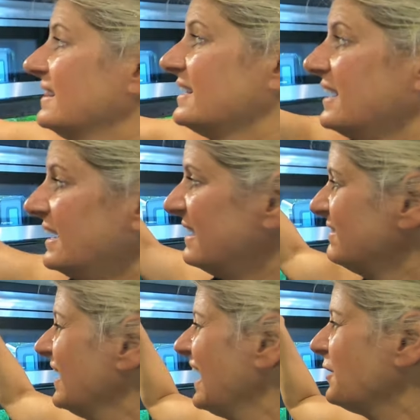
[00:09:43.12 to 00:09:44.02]
And then I
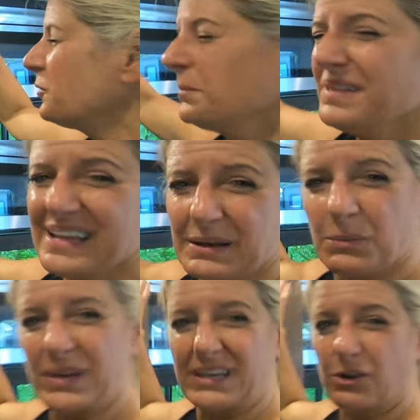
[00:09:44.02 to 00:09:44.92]
have,
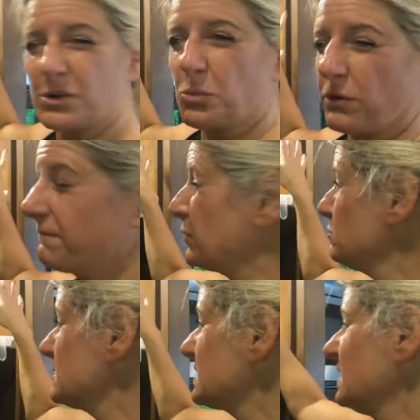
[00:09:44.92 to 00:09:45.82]
normally we carry more
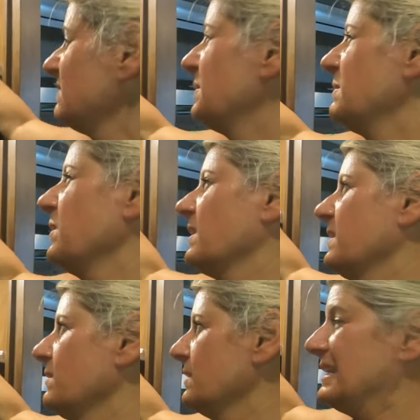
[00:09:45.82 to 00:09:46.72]
food stuff, but I'm
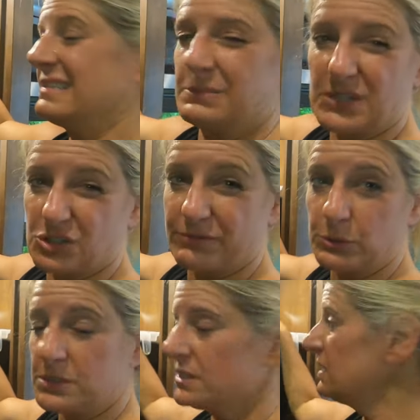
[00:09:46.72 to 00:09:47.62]
not carrying as much
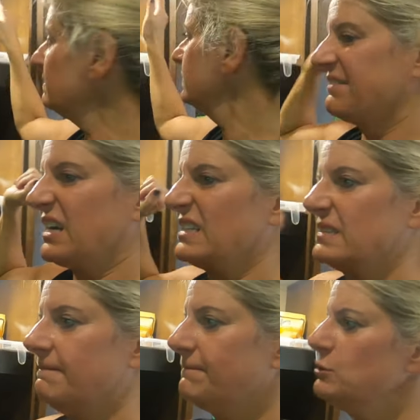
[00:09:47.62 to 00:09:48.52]
food stuff. I've
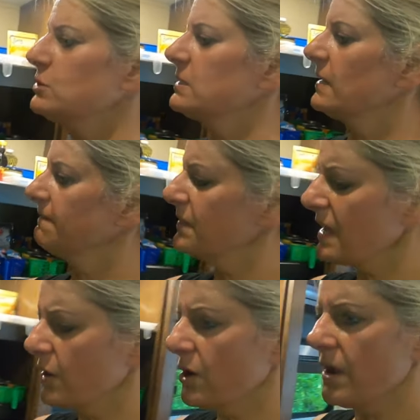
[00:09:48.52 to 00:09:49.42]
got some food stuff
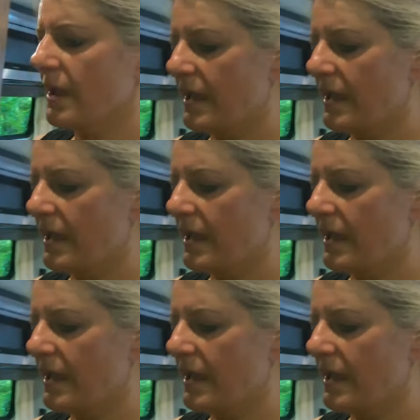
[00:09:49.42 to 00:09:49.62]
there.